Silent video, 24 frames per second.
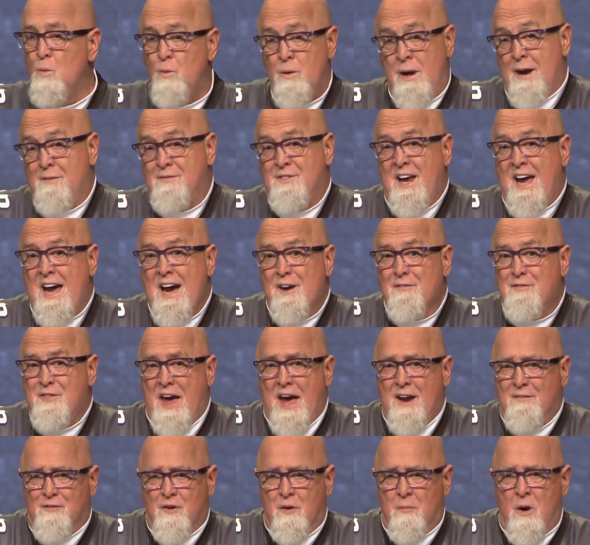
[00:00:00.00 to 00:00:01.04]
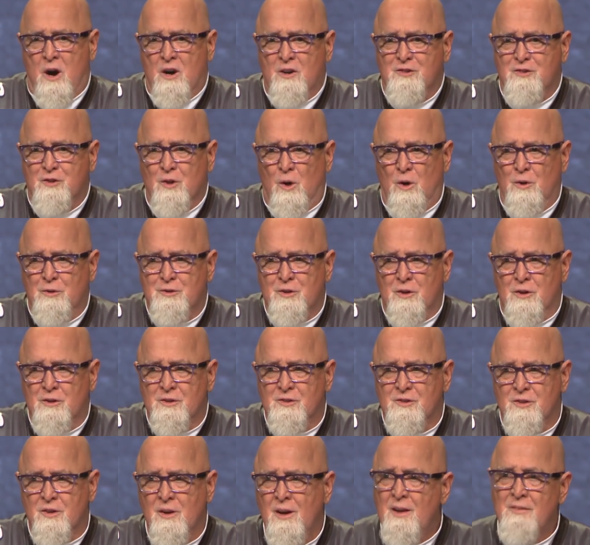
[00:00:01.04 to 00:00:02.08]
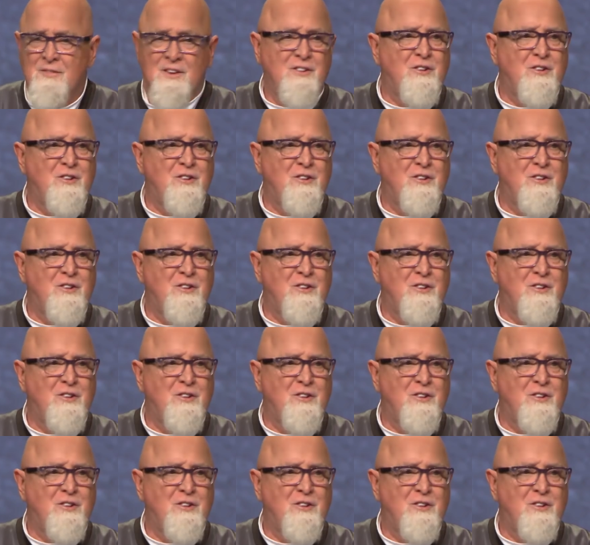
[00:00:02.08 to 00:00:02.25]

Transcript: We have to have that from our soldiers.